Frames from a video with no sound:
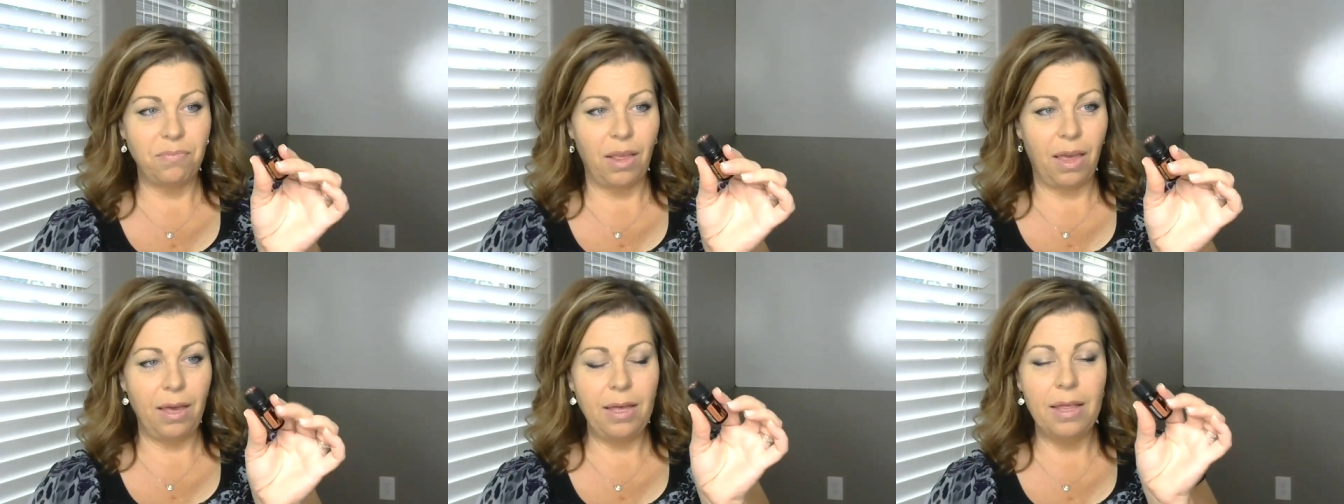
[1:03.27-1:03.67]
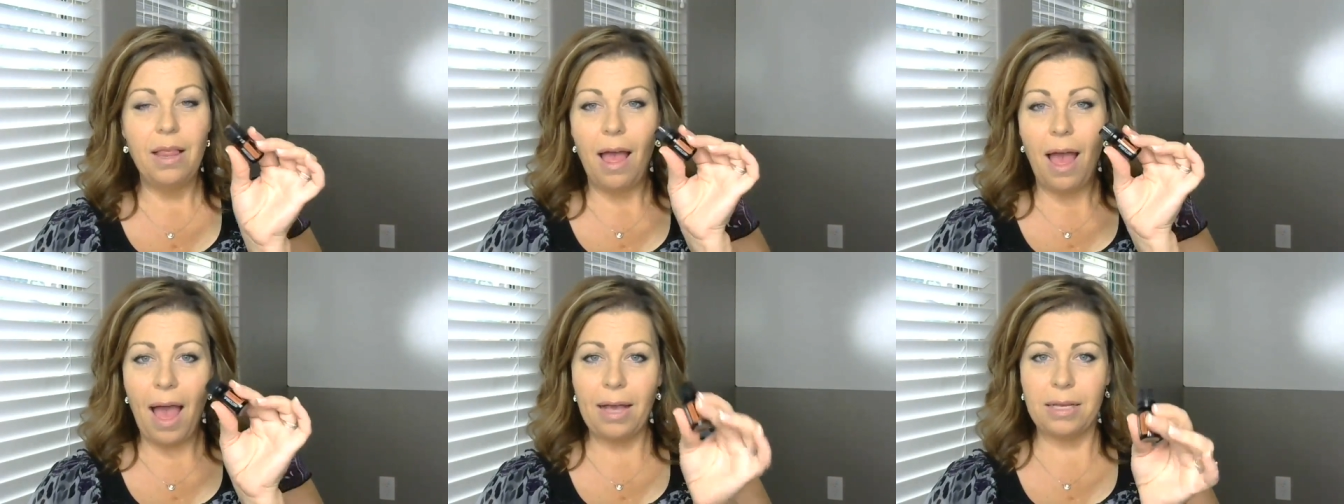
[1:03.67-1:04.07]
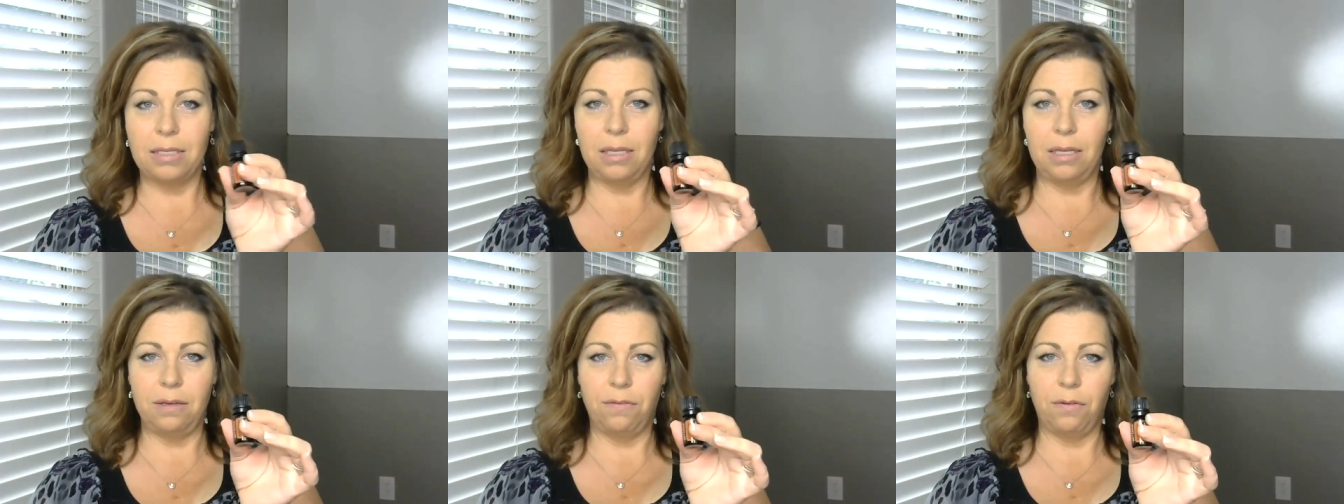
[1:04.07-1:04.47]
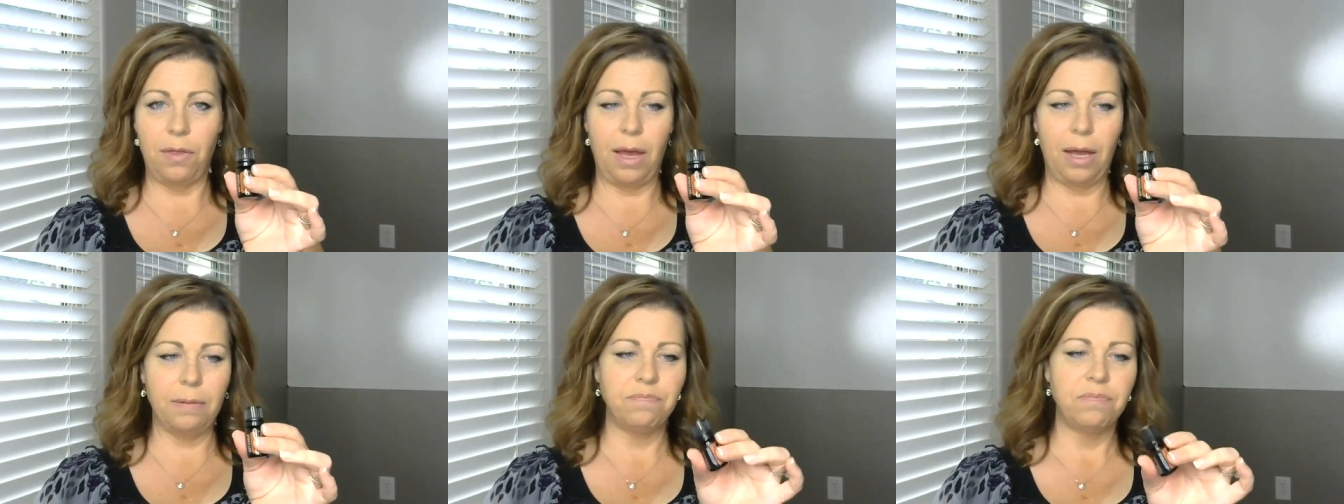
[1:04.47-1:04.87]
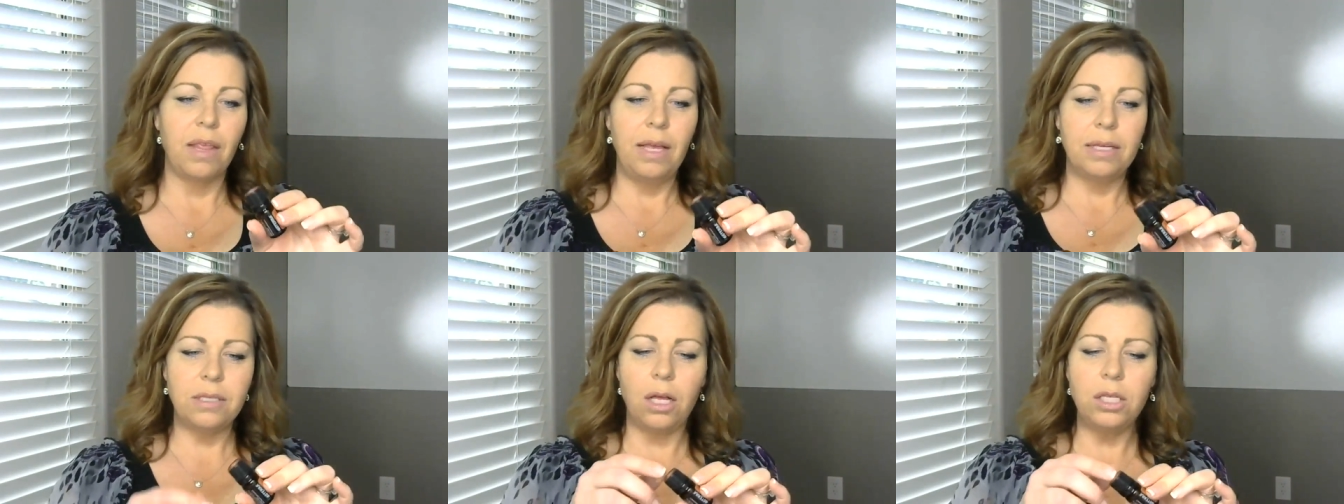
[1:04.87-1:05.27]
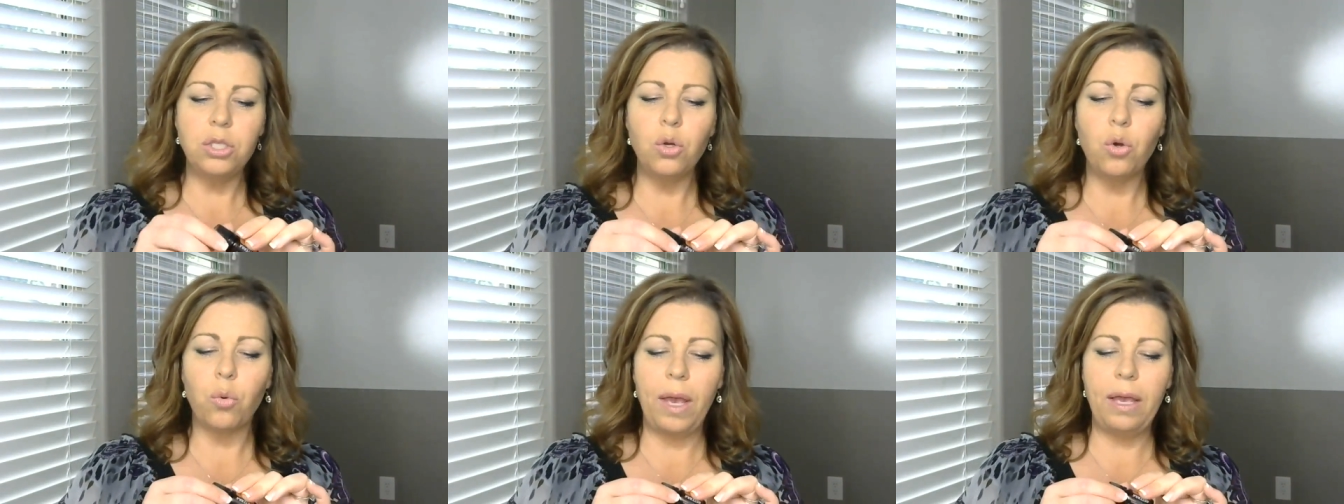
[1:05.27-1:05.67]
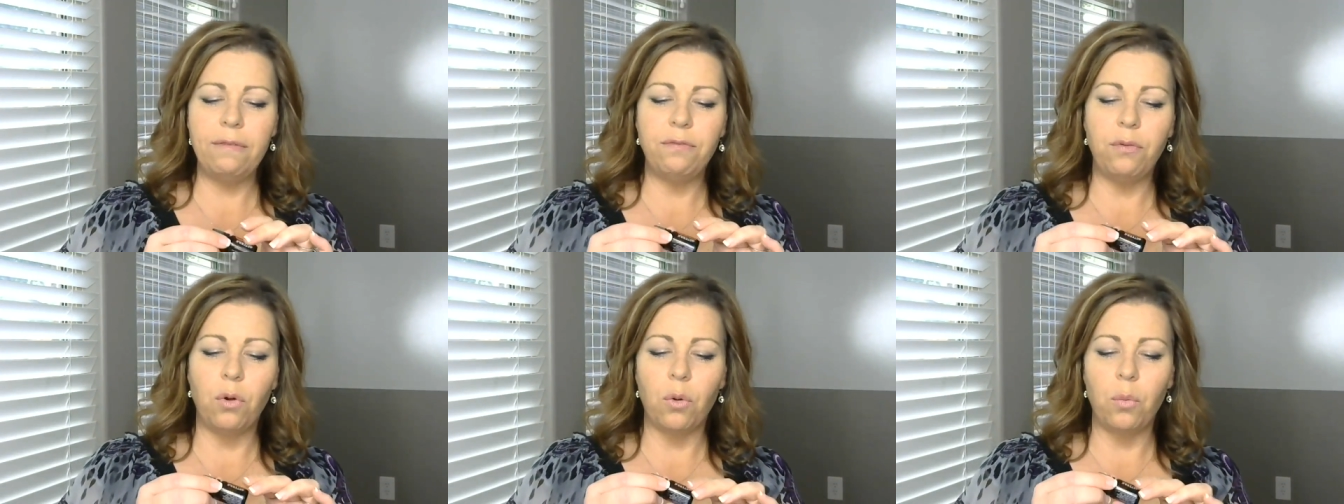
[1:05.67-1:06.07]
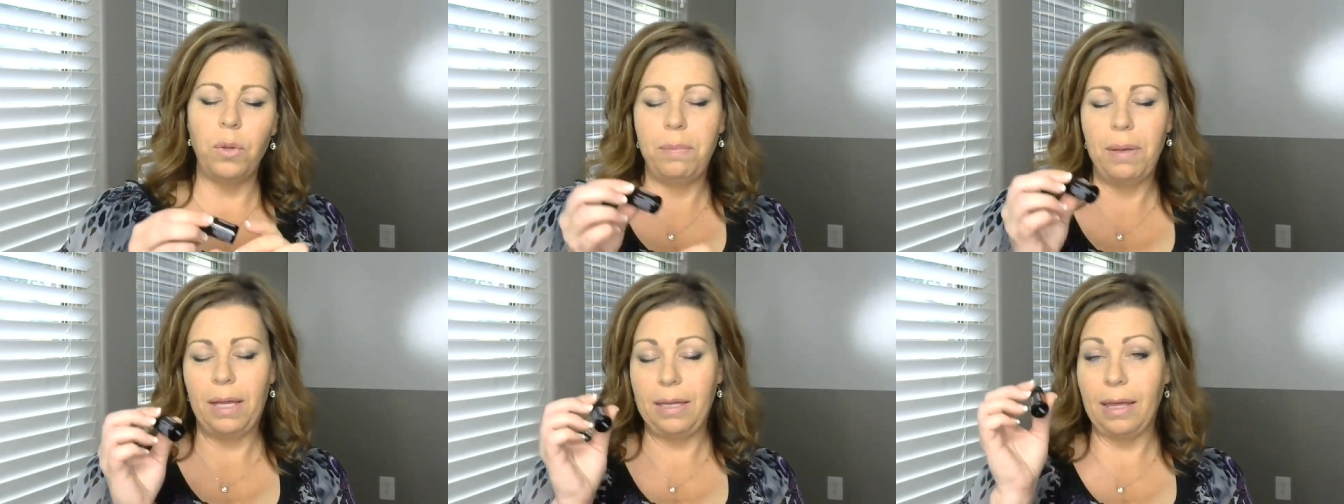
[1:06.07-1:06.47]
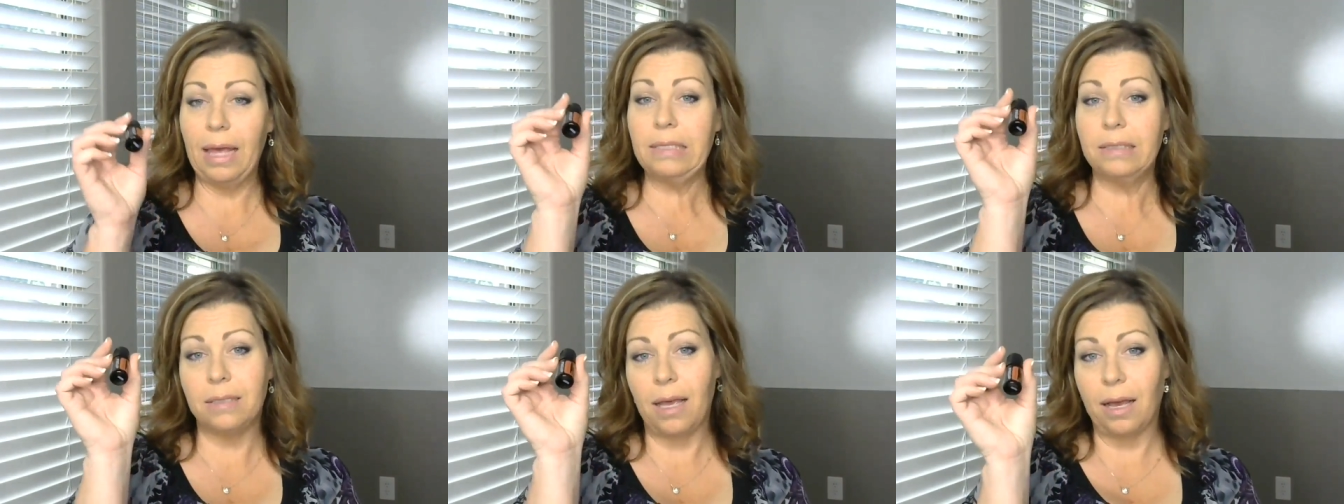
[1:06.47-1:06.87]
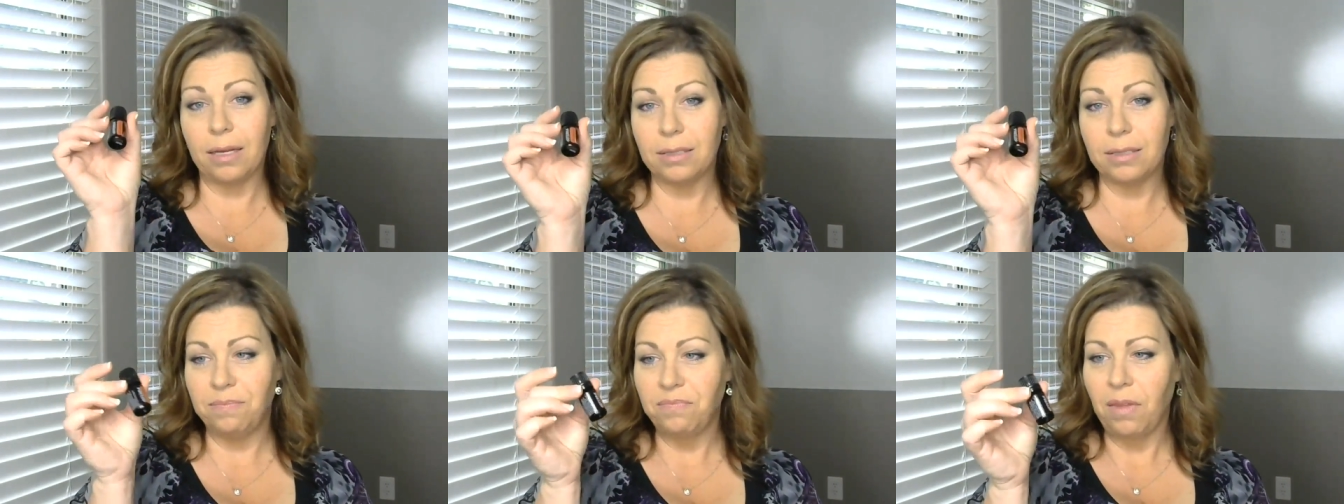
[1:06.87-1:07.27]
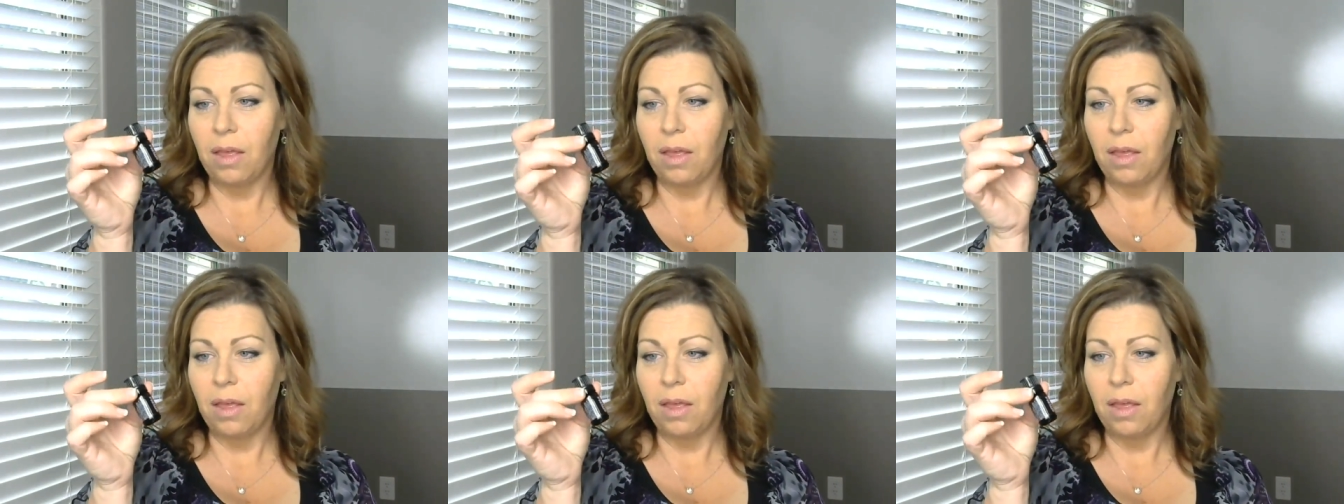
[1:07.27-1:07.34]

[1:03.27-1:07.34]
Okay, excellent for that. It's also great for repelling insects.